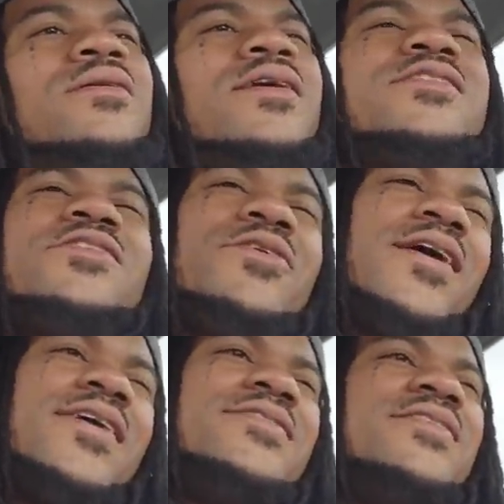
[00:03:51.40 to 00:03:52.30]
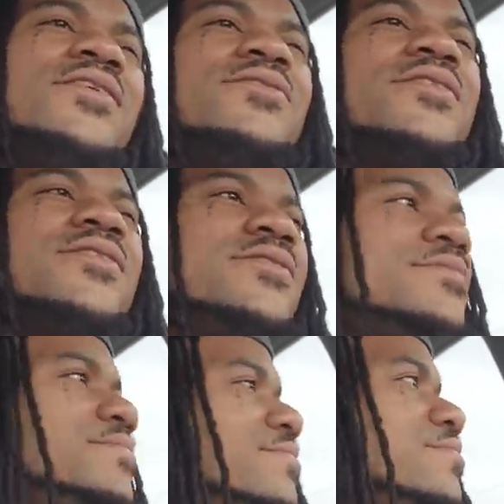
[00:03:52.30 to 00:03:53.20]
That's crazy though, cause
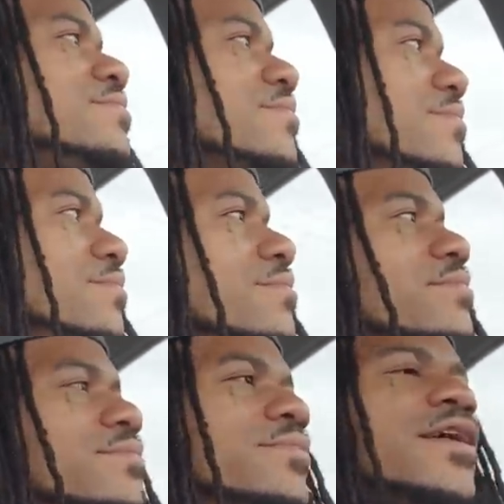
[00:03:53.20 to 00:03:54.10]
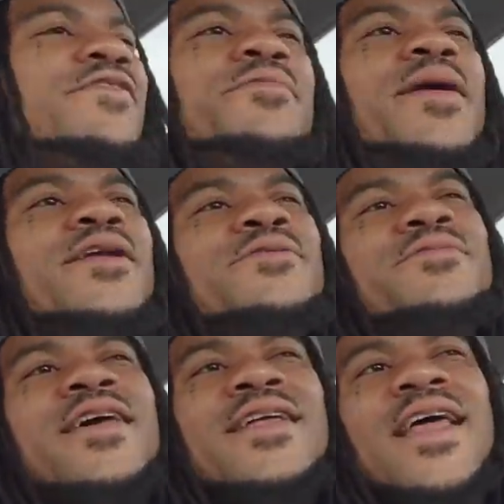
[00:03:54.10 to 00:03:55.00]
everybody
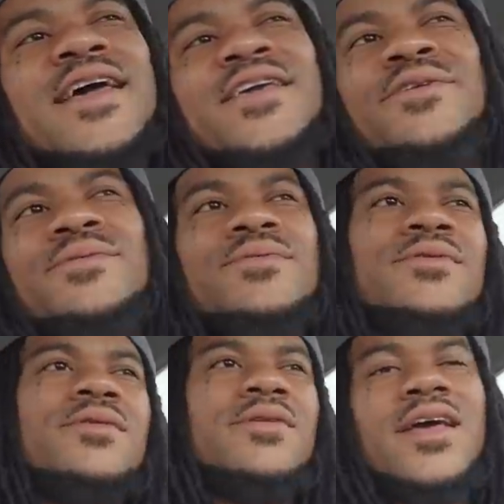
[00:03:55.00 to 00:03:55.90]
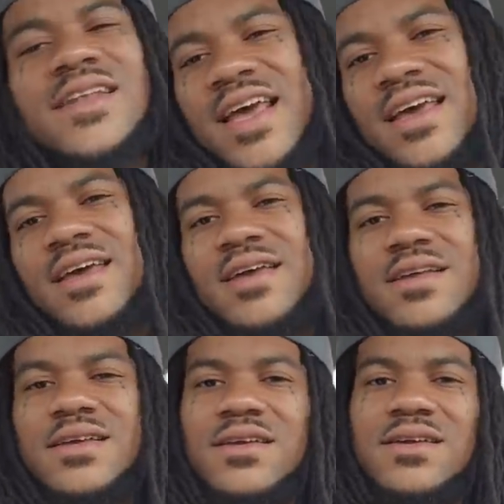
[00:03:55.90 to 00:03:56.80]
who think like you they dead.
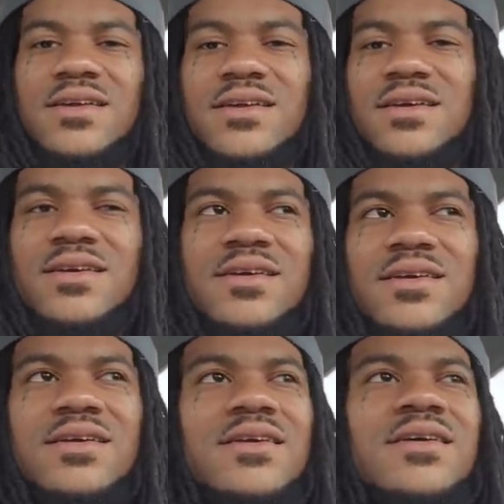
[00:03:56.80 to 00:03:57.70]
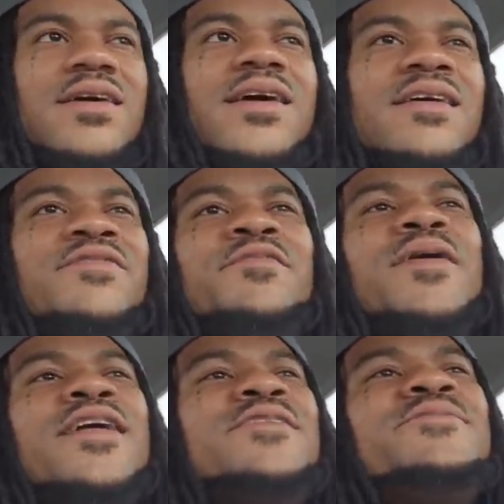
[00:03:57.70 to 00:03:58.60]

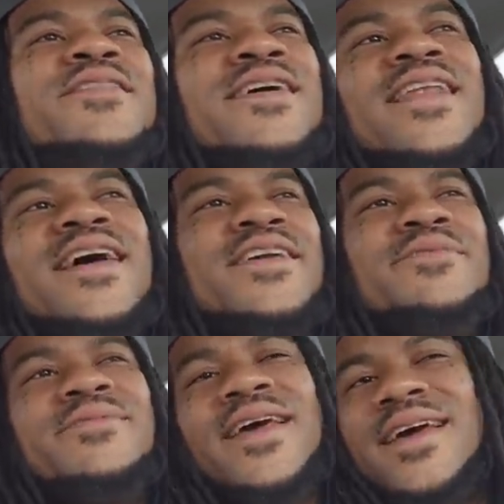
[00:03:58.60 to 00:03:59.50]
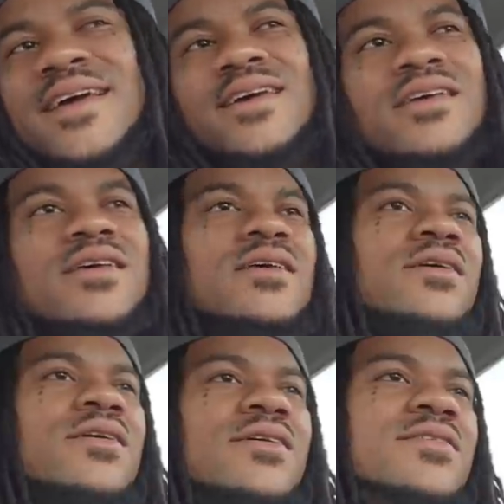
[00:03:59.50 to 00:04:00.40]
Everybody who think like you dead.
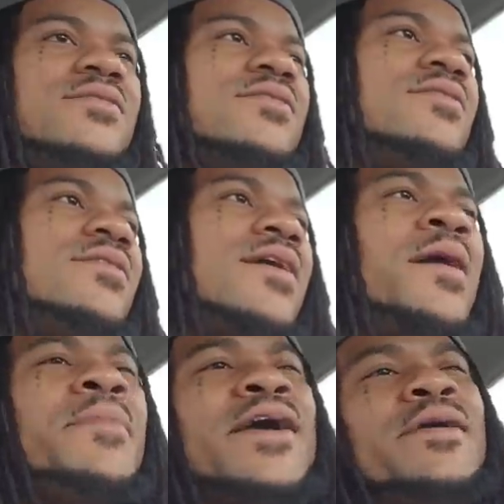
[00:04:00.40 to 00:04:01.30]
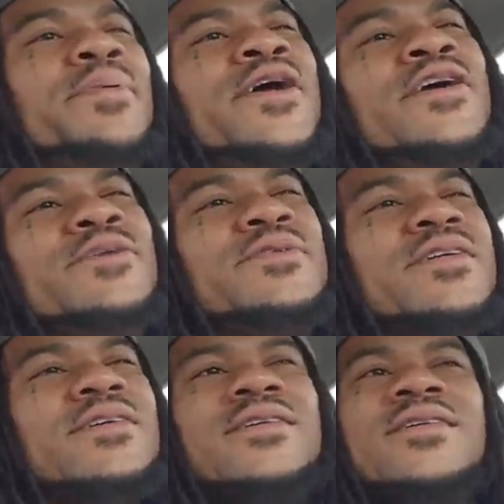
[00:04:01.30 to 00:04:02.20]
I'm not comparing you
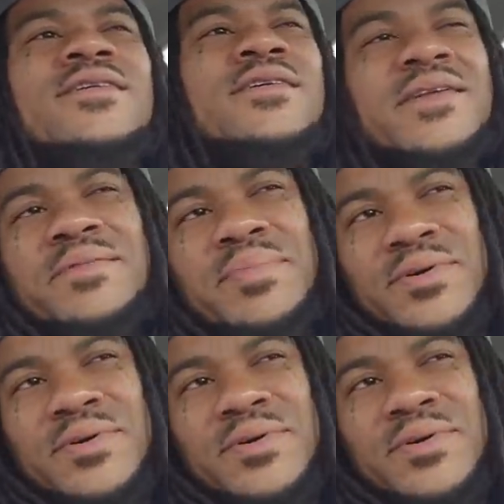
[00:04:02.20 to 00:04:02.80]
to Lil